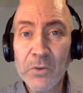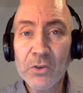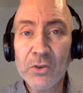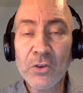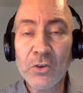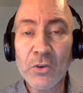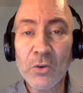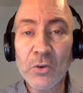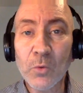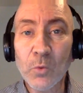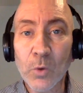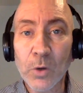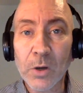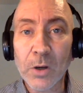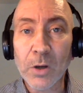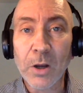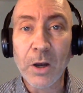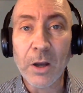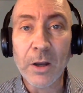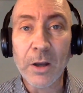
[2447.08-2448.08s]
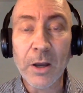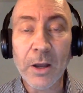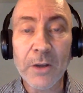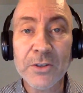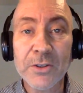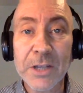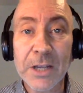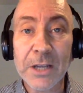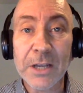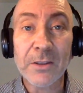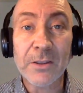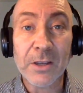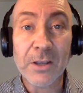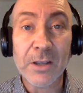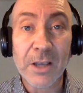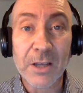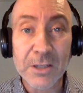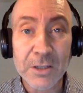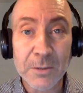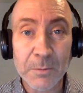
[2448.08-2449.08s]
to work on understanding the
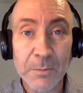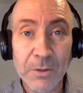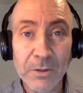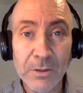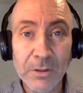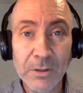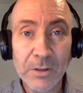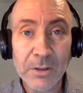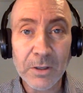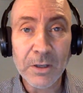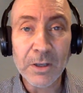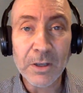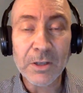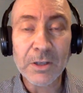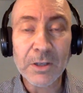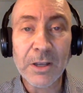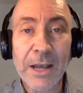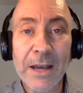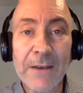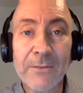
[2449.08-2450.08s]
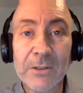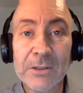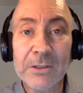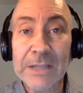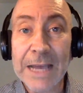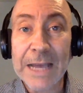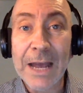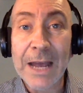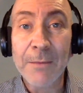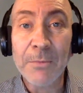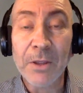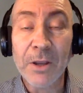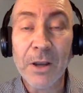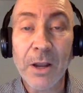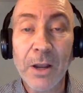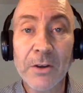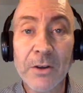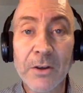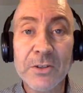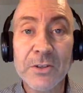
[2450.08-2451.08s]
customer, to have a lab that
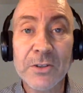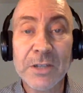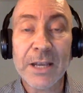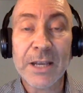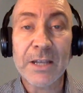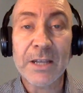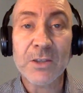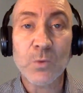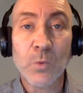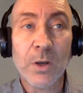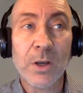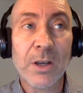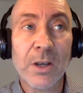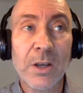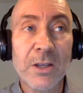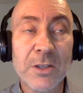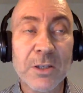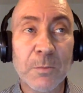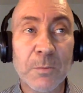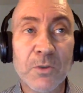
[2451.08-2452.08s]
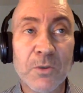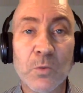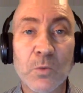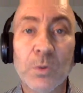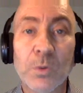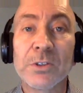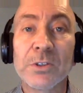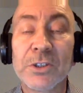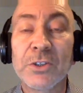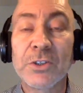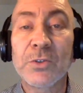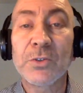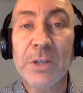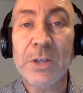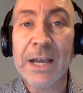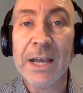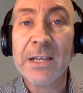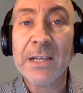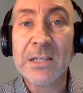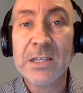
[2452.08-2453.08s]
understands what customers will do
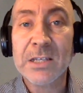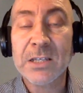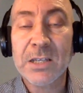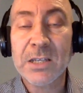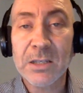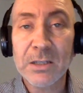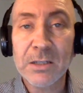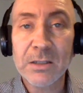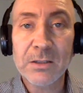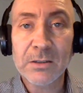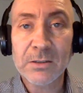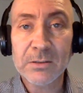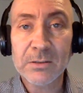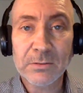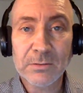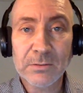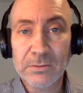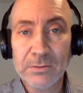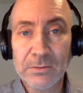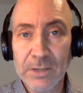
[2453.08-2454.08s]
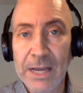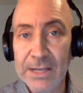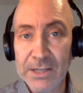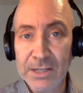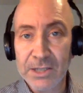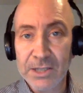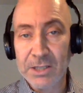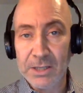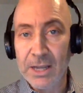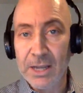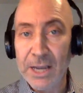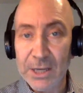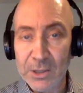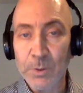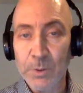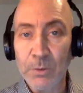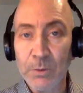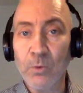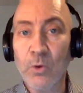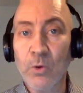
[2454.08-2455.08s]
next as
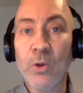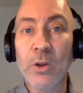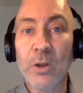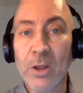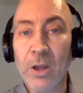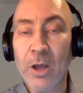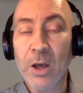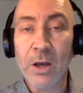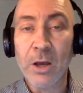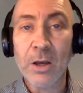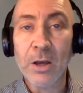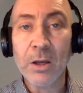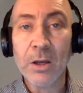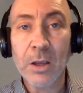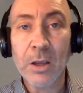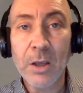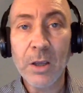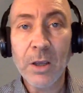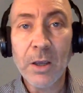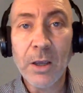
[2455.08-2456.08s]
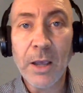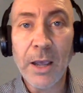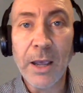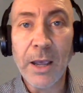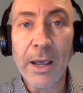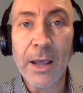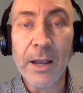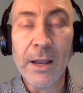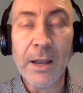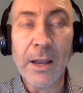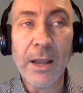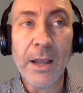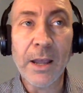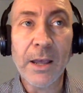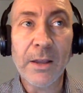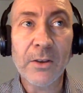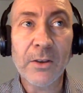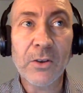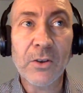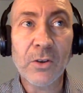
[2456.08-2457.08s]
we roll along,
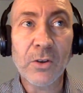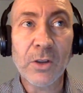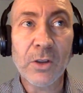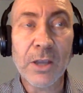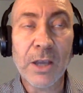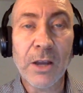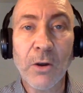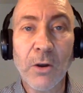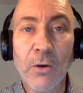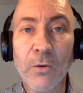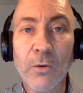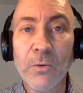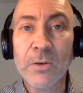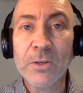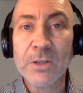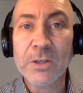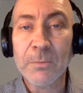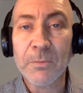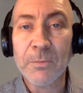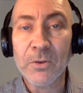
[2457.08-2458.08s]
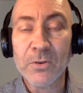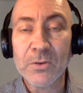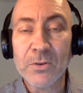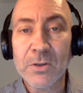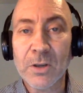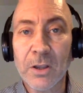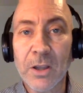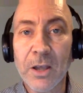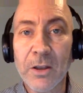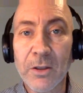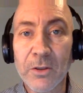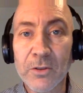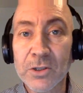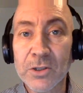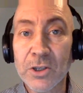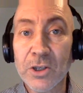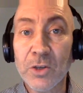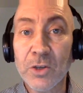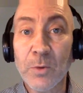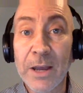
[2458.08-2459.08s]
and to get over a lot of
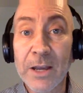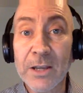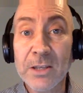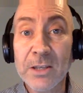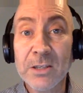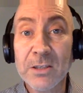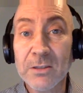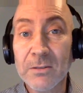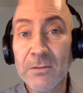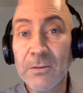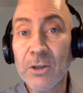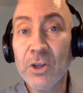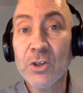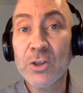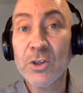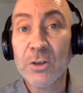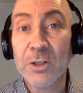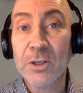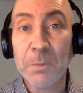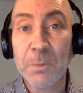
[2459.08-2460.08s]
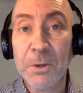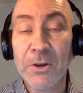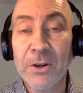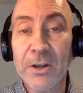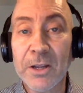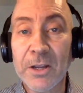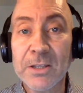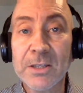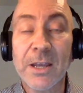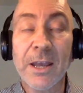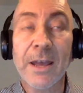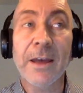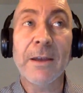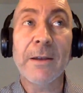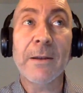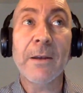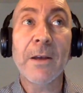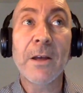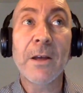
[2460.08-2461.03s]
those UX, user experience, and